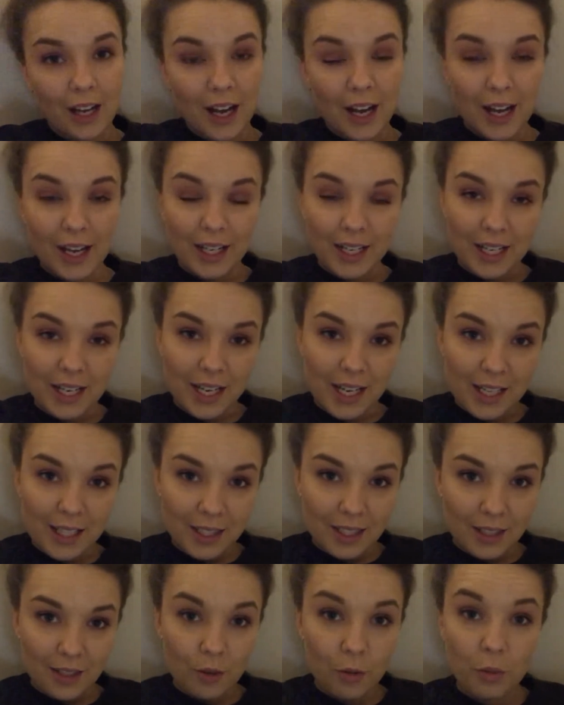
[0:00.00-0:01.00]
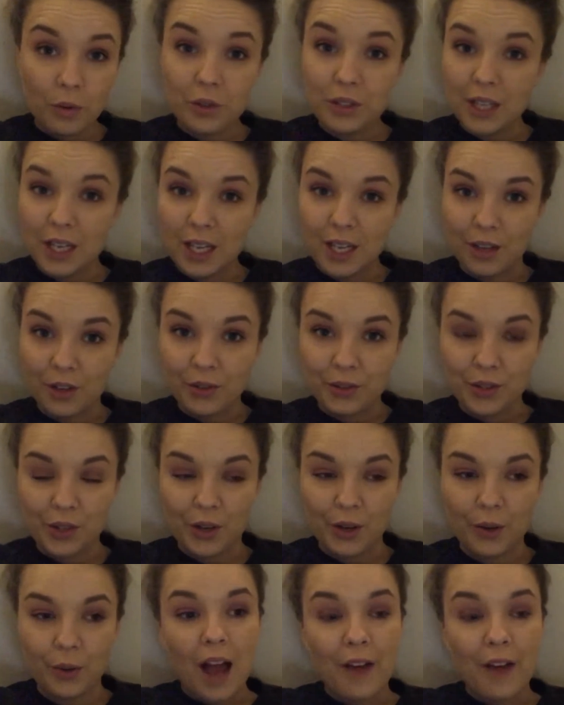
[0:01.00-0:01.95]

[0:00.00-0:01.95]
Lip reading: I had a niece almost 8 years ago.